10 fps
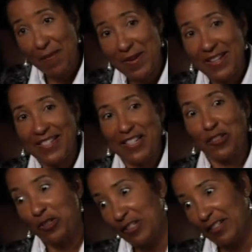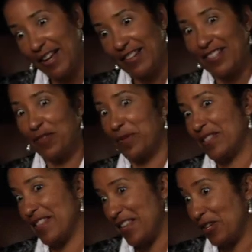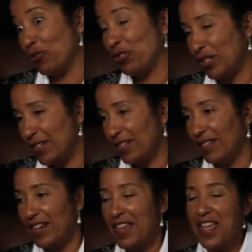time because it looked like this was the thing you should do